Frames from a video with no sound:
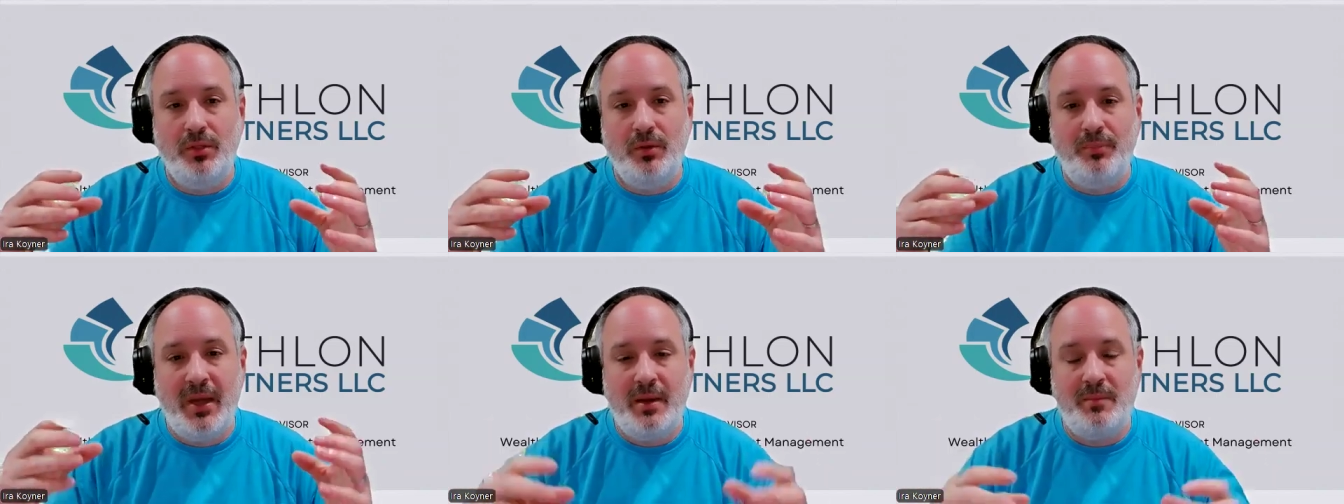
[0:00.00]
the
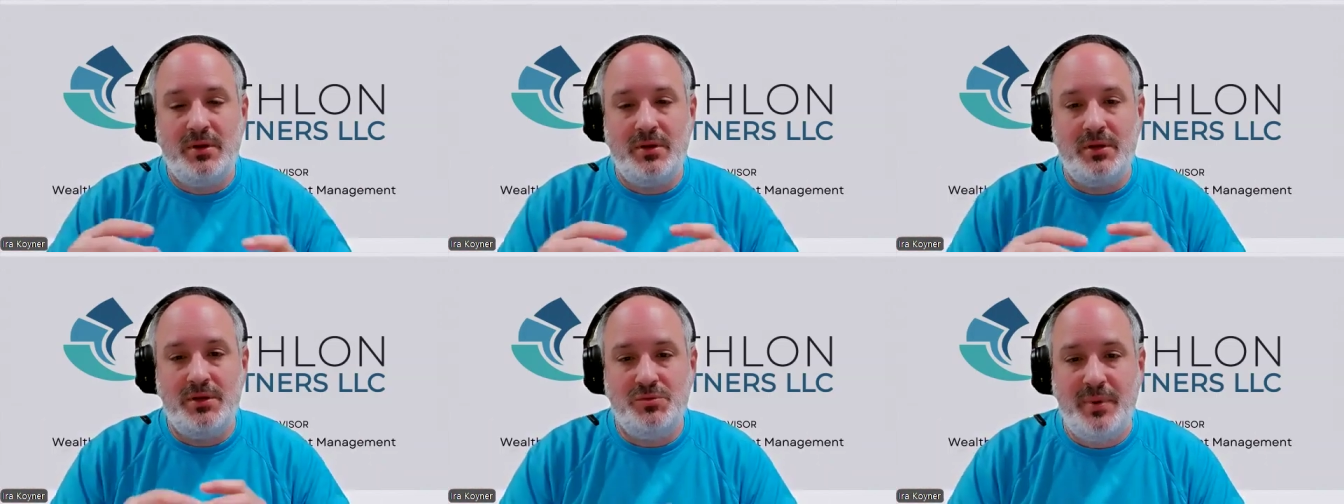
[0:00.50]

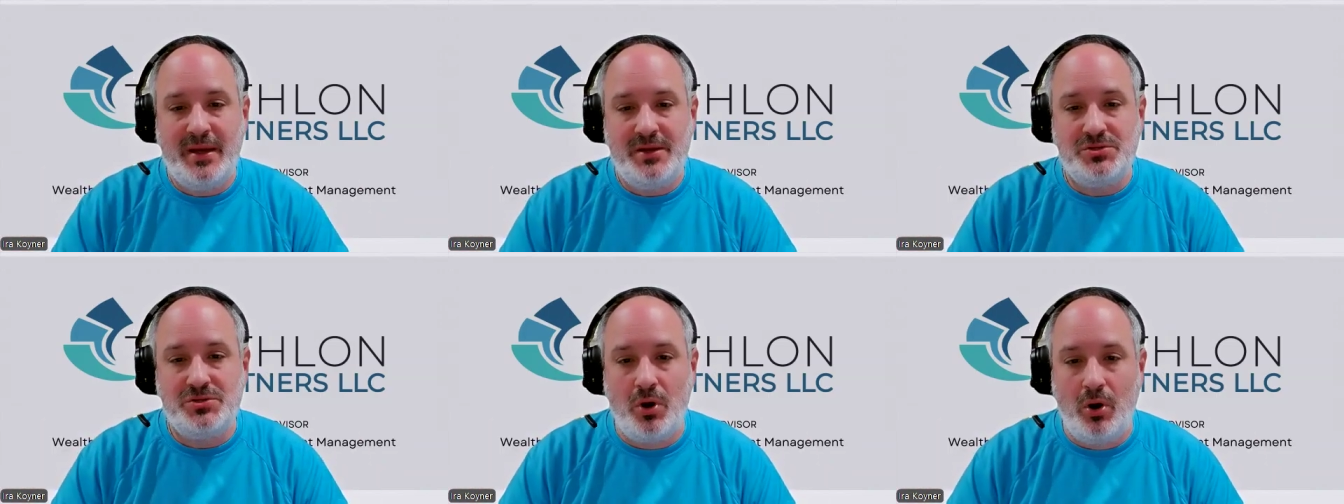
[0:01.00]
payment is
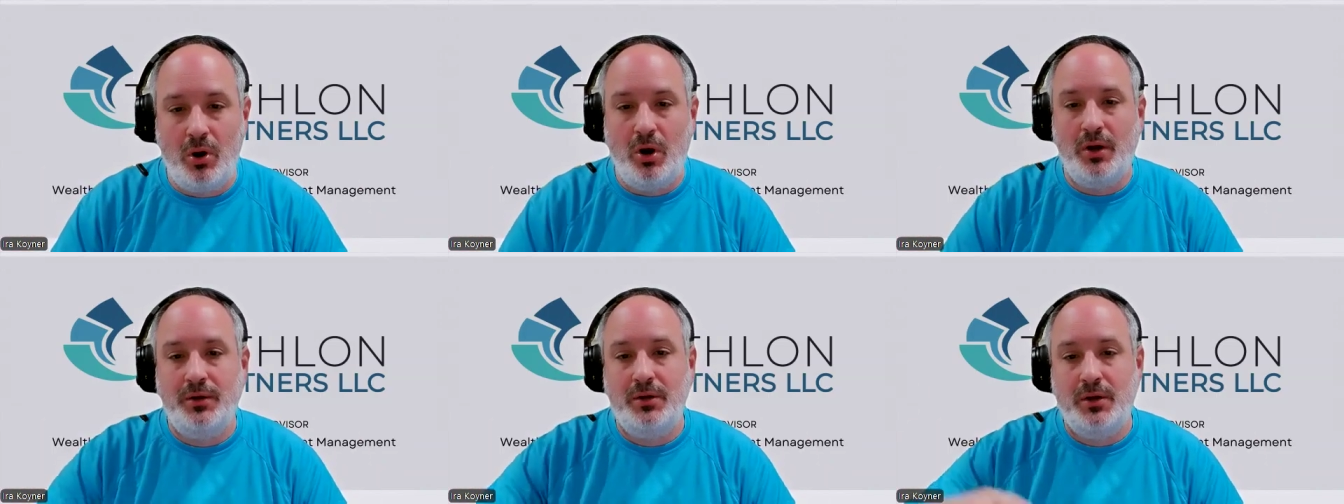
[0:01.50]
based
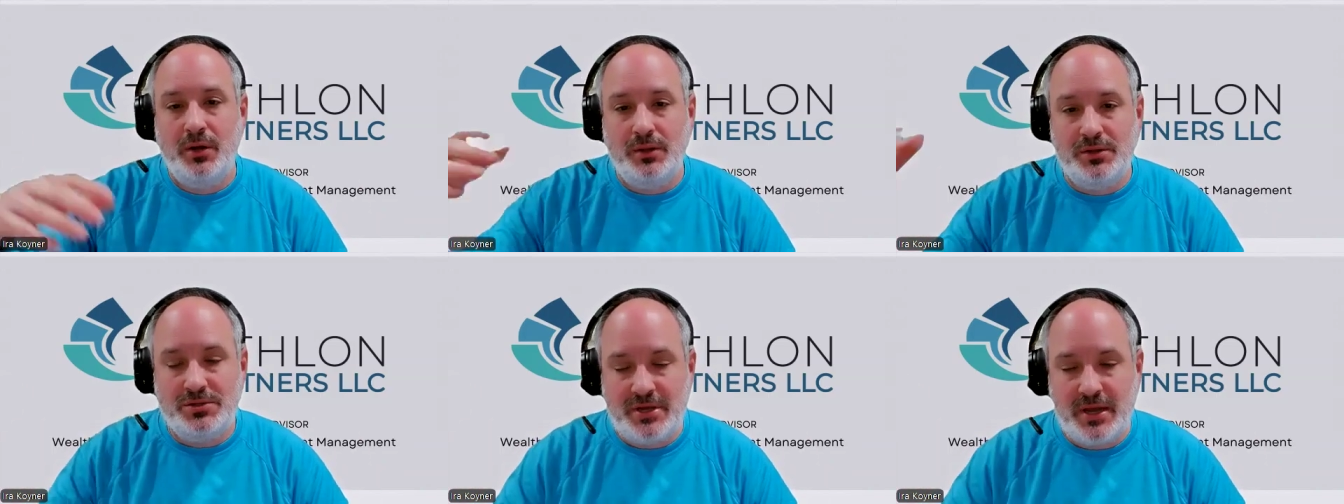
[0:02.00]
on
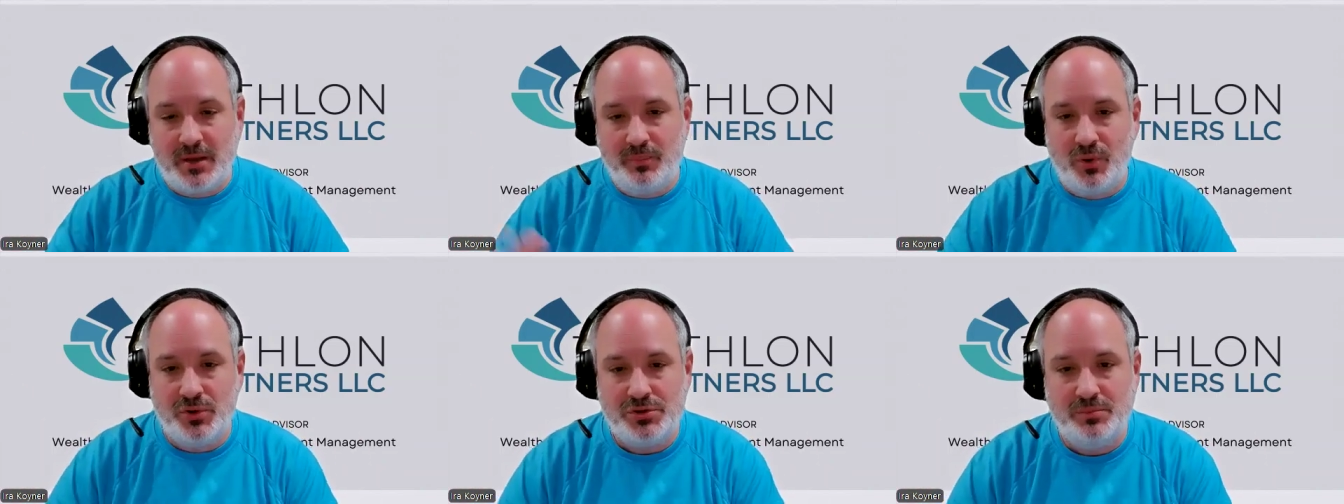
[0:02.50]
the second
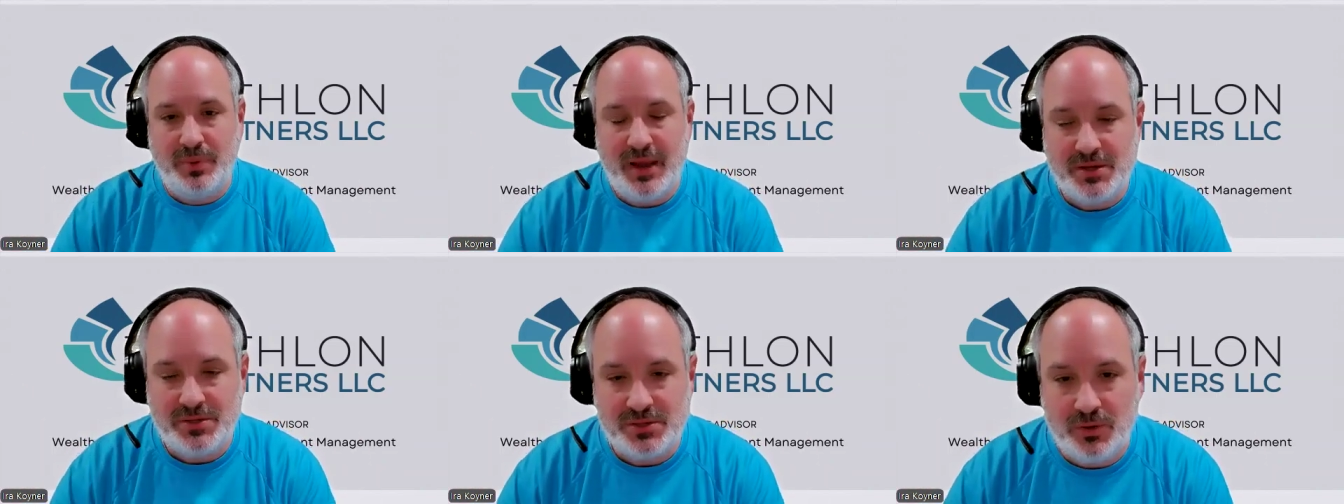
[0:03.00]
person
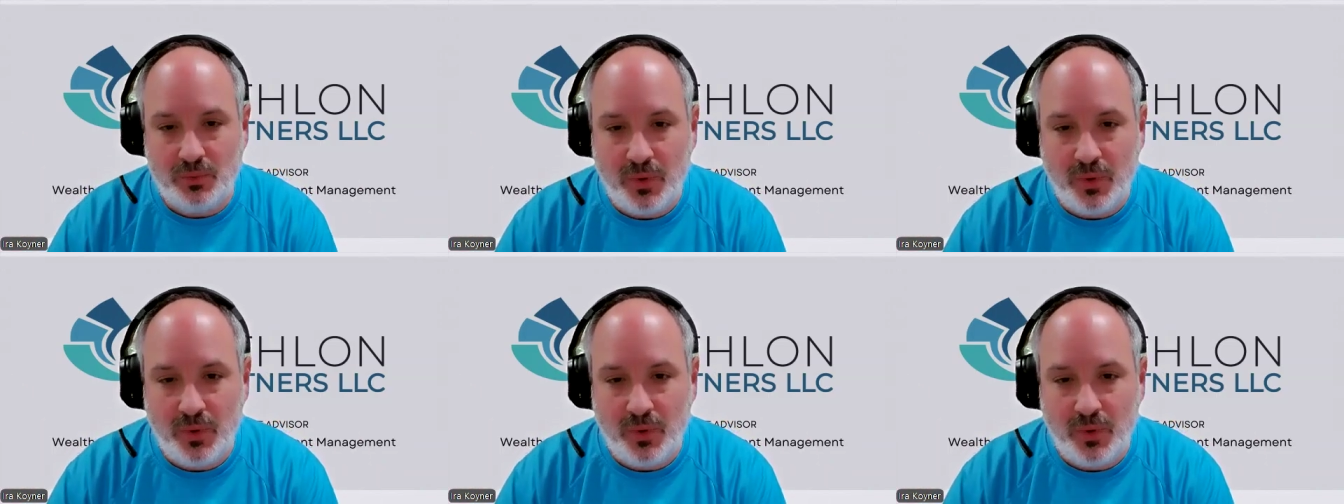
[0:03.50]
passing